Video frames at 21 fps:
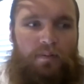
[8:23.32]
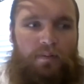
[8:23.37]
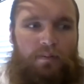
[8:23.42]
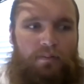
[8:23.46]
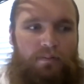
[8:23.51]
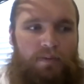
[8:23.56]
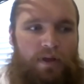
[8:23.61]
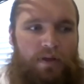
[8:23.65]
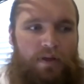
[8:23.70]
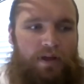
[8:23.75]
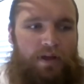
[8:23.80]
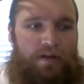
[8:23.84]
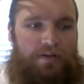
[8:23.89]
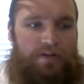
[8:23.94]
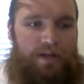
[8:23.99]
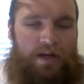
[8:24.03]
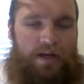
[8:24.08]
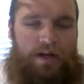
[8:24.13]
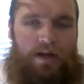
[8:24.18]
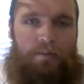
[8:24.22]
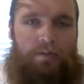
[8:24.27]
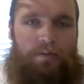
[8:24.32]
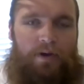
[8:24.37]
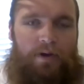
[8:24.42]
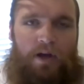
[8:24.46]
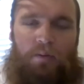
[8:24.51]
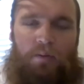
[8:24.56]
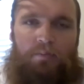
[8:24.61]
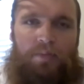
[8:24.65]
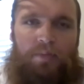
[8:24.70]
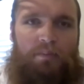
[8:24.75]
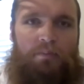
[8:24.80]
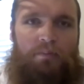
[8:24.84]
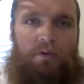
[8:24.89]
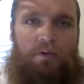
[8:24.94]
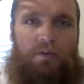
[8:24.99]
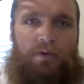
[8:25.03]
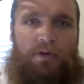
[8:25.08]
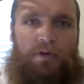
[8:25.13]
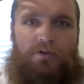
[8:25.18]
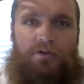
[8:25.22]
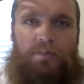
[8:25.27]
They set up and help people
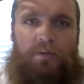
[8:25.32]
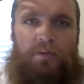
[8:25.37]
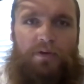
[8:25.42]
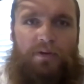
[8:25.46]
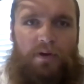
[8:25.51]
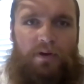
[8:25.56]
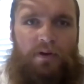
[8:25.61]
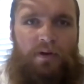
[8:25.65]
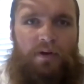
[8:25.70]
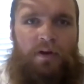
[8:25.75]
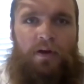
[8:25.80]
contribute to